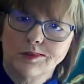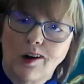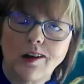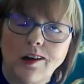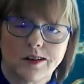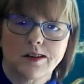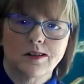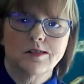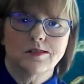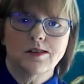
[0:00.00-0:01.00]

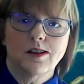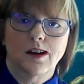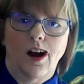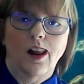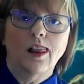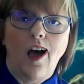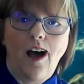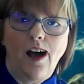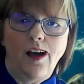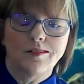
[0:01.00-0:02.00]
precedence in our
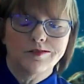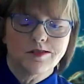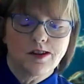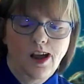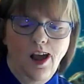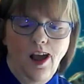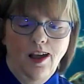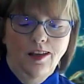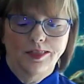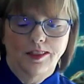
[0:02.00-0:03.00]
lives.
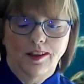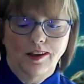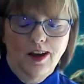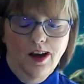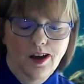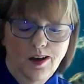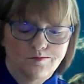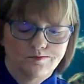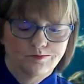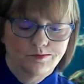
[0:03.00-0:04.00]

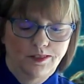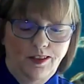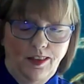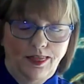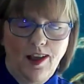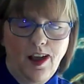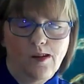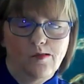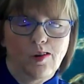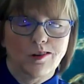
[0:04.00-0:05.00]
The thing
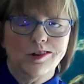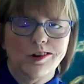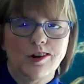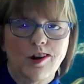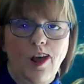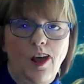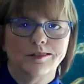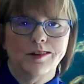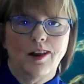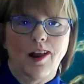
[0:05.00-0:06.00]
I want you to
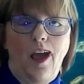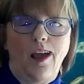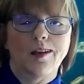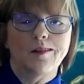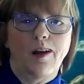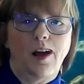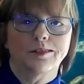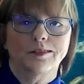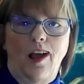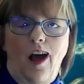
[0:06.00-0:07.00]
know today
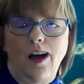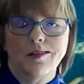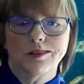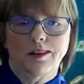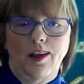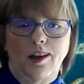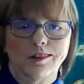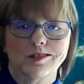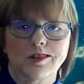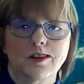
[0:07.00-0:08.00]
about
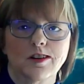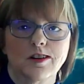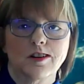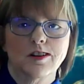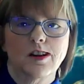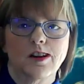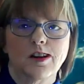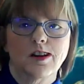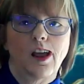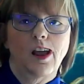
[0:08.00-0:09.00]
isolation
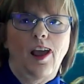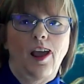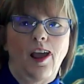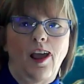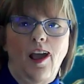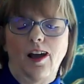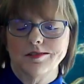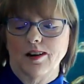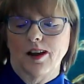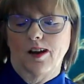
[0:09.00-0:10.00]
is that
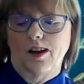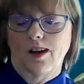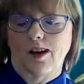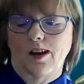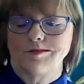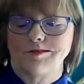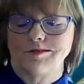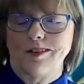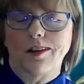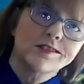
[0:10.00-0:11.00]
it affects
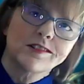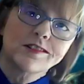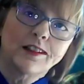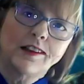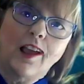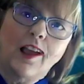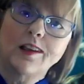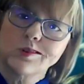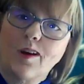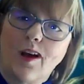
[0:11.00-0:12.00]
us physically
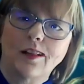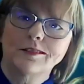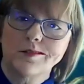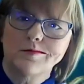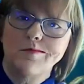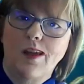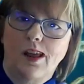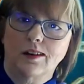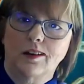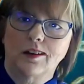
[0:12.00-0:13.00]
as well as
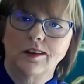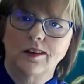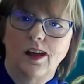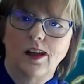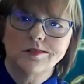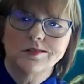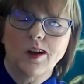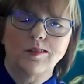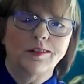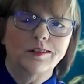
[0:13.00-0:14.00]
mentally.
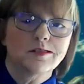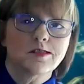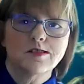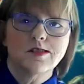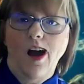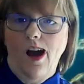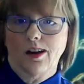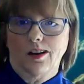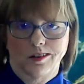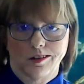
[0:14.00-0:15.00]
So it's
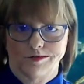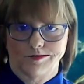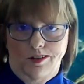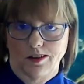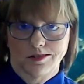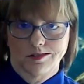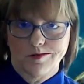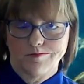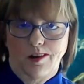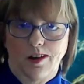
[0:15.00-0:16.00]
not good for
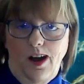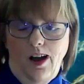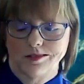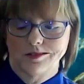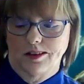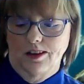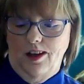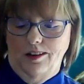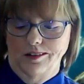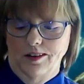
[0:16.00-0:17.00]
us to be
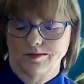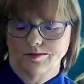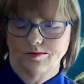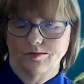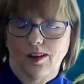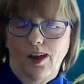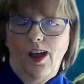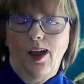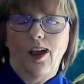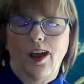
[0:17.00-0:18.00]
isolated.
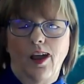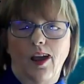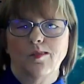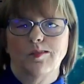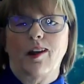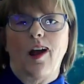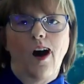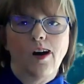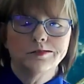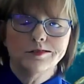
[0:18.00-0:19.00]
And we
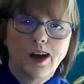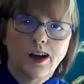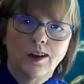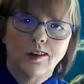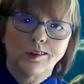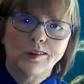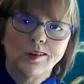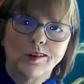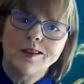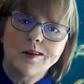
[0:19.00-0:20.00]
all know
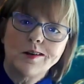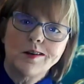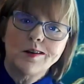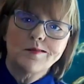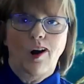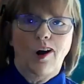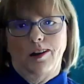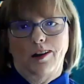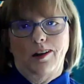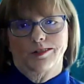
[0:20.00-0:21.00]
that brain
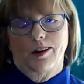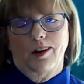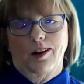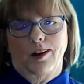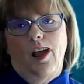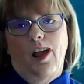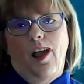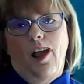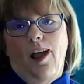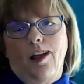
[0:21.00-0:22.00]
injury
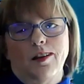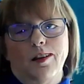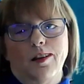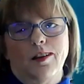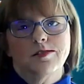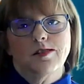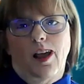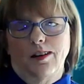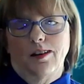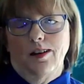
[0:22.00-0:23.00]
is
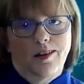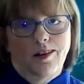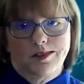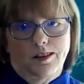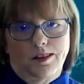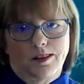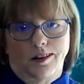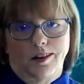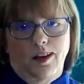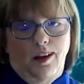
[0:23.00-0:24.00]
an
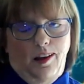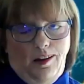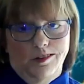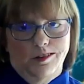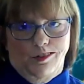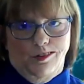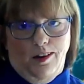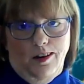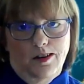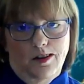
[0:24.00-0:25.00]
isolating
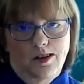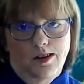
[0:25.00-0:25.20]
injury.